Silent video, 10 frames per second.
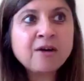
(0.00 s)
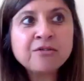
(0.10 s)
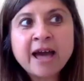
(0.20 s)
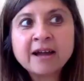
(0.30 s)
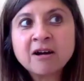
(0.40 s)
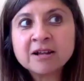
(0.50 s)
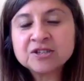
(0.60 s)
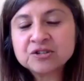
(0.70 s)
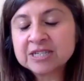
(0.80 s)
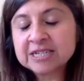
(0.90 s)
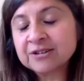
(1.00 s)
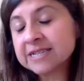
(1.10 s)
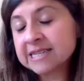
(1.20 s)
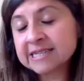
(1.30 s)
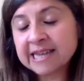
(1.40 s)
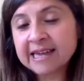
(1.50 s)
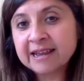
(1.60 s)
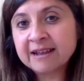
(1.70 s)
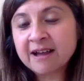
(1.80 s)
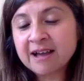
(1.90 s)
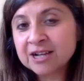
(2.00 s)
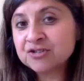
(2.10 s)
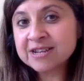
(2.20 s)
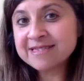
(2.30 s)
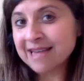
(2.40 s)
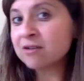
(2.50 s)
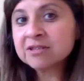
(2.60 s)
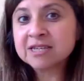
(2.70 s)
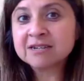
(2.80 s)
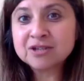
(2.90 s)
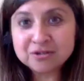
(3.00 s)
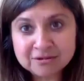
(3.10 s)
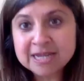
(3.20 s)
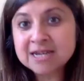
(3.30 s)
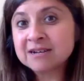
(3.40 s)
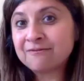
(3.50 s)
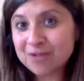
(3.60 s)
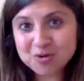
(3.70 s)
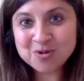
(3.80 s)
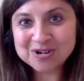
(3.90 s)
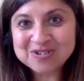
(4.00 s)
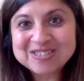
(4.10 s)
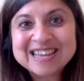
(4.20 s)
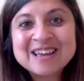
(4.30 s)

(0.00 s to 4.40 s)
that concert series is getting 100,000 unique viewers